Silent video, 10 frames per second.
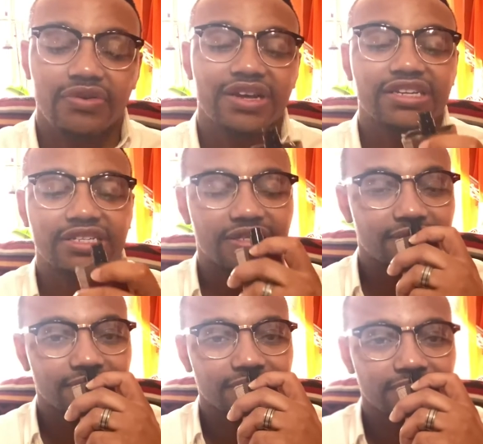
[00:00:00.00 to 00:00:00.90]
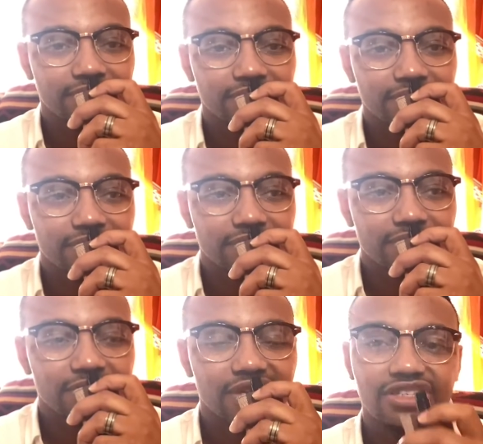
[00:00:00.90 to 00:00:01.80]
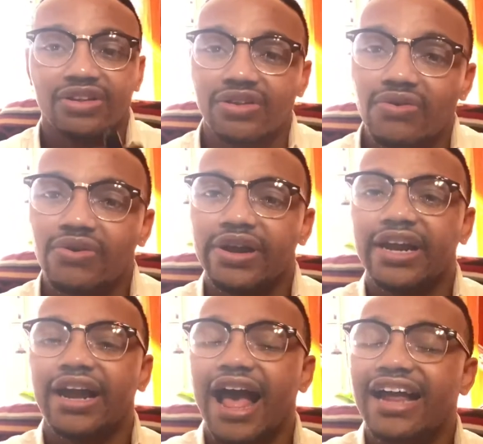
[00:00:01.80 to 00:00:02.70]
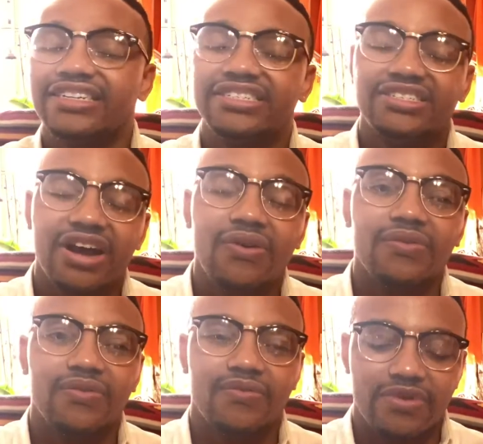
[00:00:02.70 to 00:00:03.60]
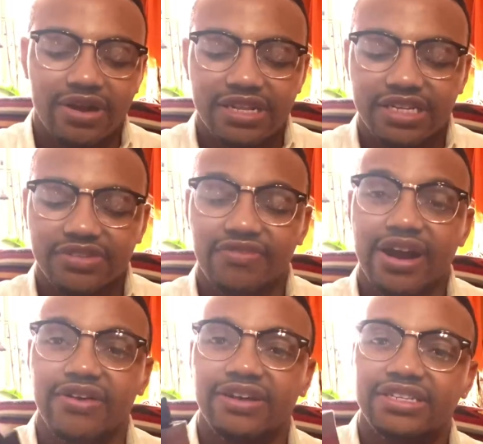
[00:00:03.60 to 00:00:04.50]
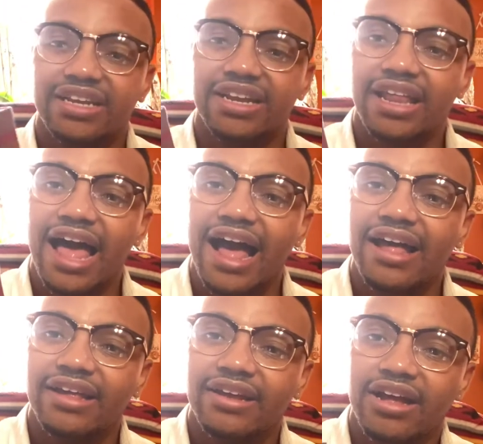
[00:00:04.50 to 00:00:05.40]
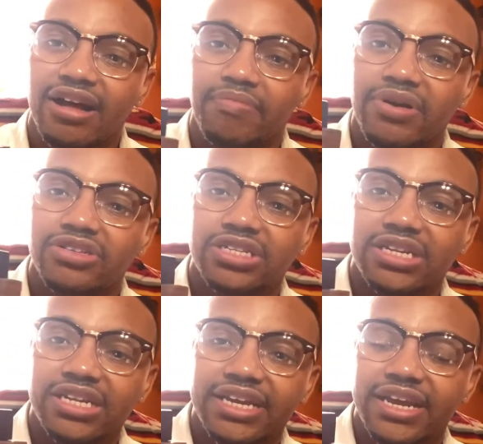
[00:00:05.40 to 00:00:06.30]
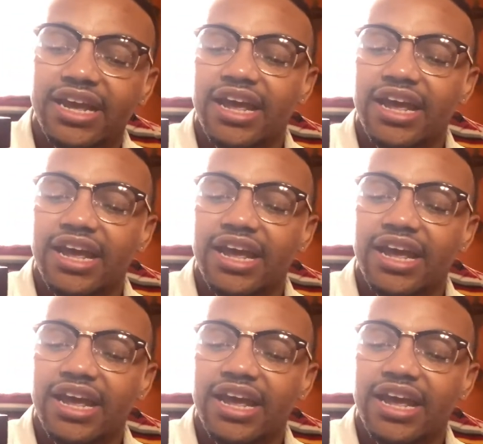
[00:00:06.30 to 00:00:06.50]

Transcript: It's alluring. I don't wear this fragrance a lot, personally.